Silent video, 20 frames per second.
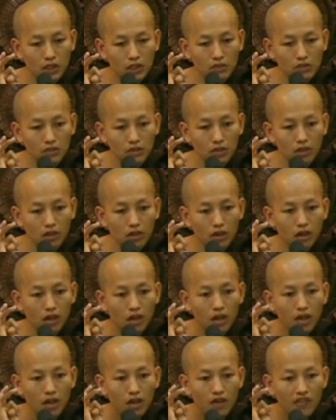diesel,
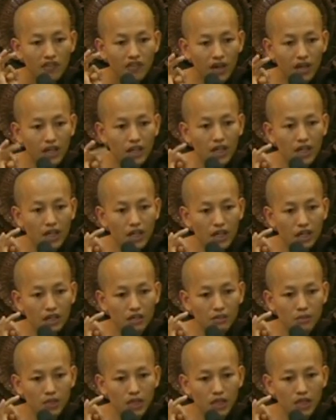fire
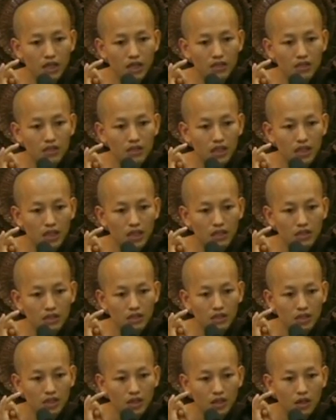element,
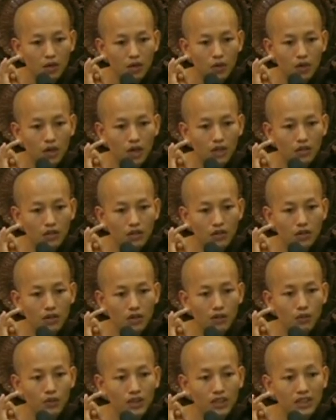and
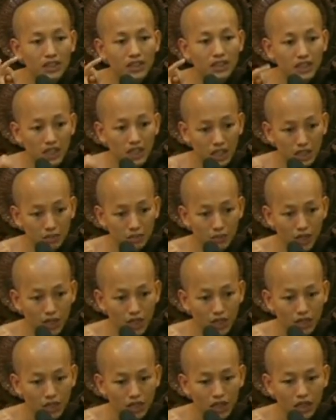wire, wind element,